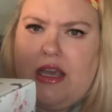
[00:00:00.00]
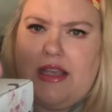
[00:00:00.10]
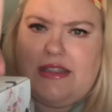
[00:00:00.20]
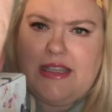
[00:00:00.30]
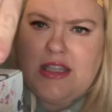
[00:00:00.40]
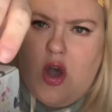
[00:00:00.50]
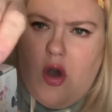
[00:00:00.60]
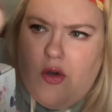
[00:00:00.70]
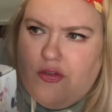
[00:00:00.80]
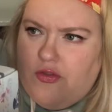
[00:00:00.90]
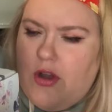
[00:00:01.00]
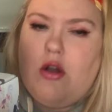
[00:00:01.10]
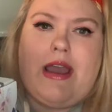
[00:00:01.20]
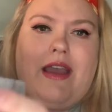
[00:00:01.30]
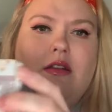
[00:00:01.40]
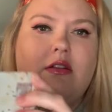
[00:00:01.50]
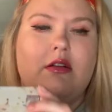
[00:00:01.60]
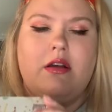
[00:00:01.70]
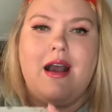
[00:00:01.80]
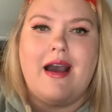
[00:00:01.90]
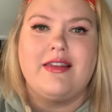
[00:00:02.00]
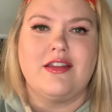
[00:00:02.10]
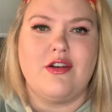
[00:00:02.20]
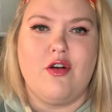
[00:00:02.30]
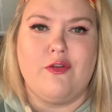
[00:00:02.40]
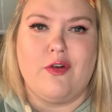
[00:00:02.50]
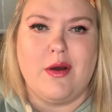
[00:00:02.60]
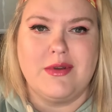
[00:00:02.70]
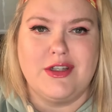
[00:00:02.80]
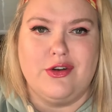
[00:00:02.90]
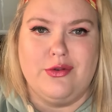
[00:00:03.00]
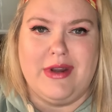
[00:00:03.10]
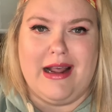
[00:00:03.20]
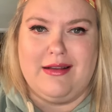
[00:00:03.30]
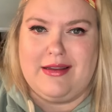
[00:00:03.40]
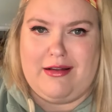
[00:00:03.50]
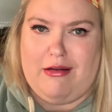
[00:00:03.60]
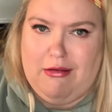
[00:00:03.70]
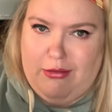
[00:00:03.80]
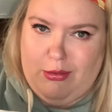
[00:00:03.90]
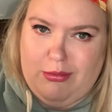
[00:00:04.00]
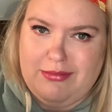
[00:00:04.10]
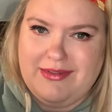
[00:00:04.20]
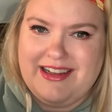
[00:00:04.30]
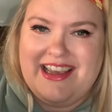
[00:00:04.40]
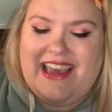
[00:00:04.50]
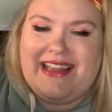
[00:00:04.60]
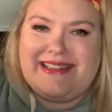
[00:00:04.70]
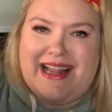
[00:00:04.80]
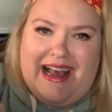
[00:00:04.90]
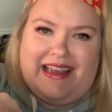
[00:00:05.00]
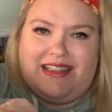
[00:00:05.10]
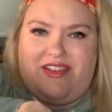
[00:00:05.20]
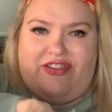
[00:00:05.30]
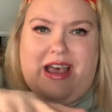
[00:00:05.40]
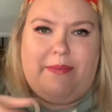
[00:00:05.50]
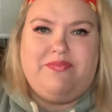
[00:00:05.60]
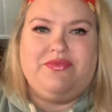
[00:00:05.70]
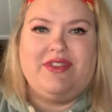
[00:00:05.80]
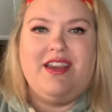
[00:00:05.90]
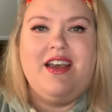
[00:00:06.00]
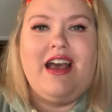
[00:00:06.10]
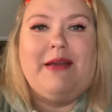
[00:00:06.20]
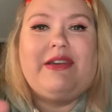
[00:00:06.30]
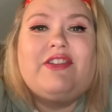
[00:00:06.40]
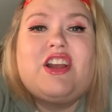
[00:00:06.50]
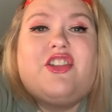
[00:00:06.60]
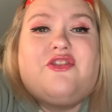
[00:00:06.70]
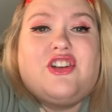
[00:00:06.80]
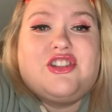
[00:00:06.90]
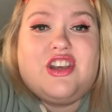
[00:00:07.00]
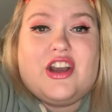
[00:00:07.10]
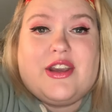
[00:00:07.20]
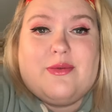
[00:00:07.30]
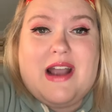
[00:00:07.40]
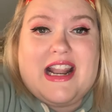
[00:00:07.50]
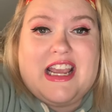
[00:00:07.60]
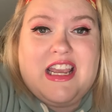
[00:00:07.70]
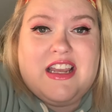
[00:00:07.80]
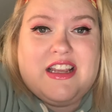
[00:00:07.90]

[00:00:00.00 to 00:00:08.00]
Is this whole... Okay. I thought the whole front was glued down. I was like, uh-oh. It's not. It's a flap. I'm giving y'all the first look. You ready?